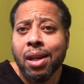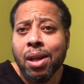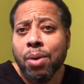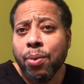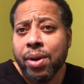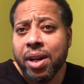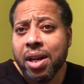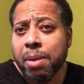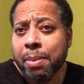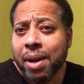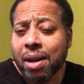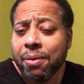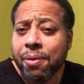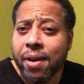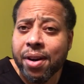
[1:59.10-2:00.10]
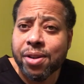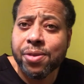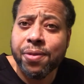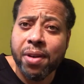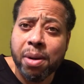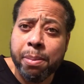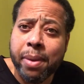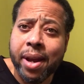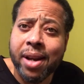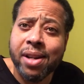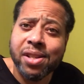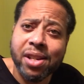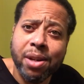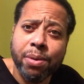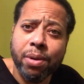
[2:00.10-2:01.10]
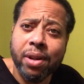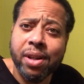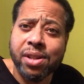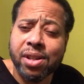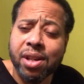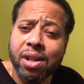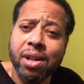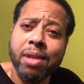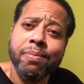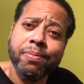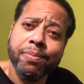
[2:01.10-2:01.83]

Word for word: we need to make a fragrance for the man that's equally as good.